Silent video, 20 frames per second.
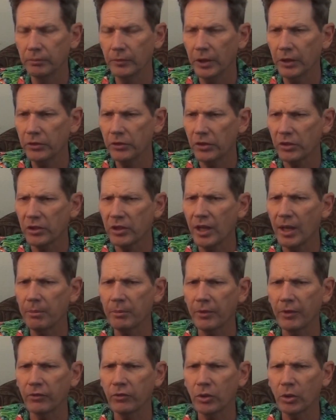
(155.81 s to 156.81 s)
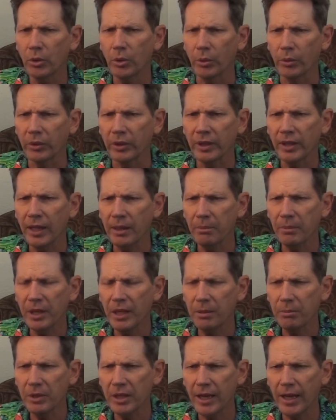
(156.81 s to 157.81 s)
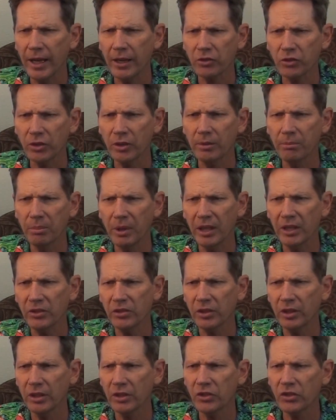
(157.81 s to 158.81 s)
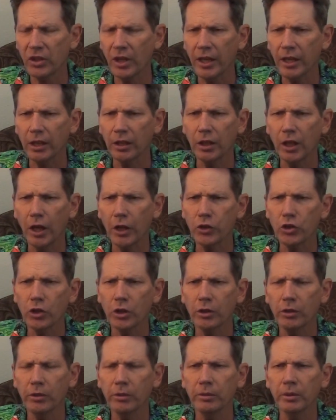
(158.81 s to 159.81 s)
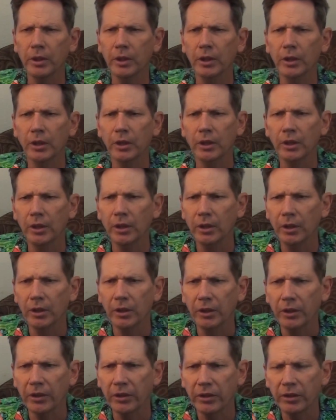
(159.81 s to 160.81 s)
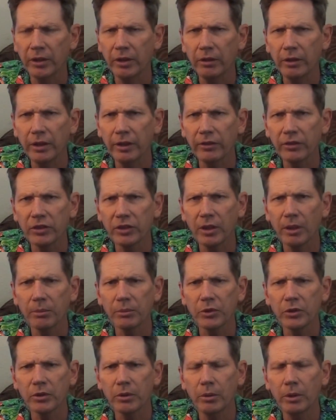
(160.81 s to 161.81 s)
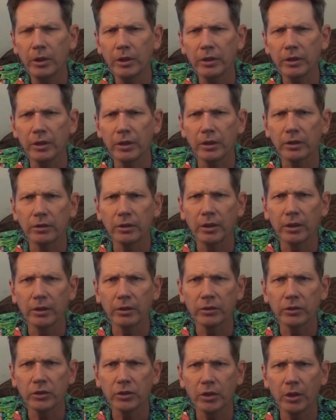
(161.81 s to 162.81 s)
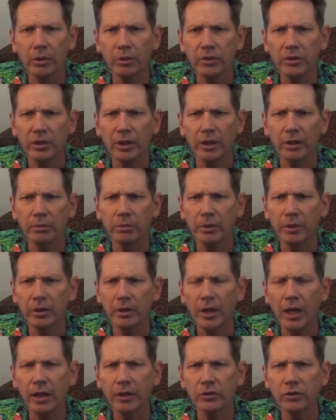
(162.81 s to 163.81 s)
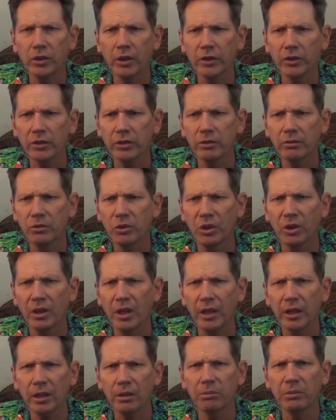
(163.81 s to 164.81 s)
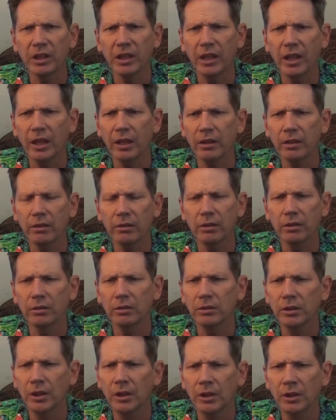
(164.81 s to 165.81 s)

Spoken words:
There's a statement of truth, and that may be actually based in a psychological theory of some sort that shows that we're not just genetic, mechanical,